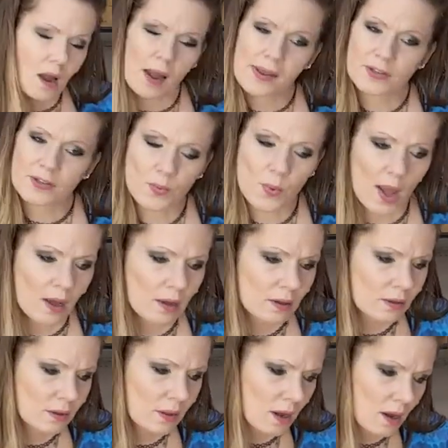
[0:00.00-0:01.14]
as
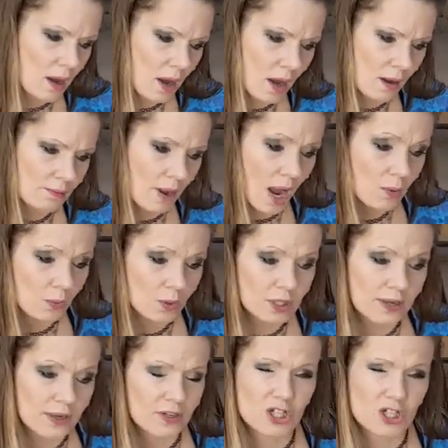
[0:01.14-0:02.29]
well, I would
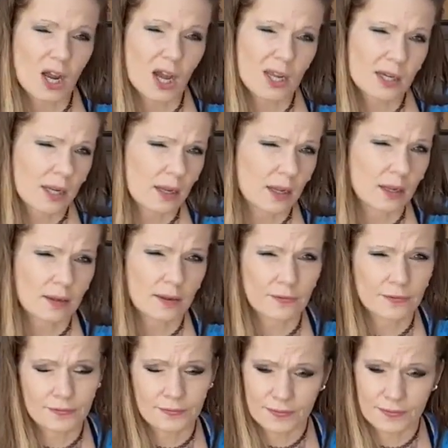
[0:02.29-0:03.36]
give it a shot if